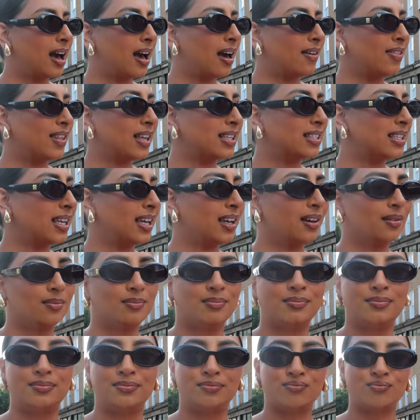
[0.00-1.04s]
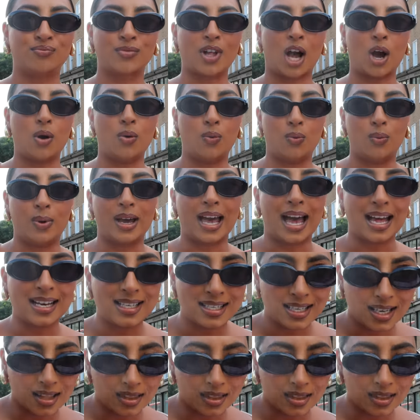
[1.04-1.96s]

and that's it oh we had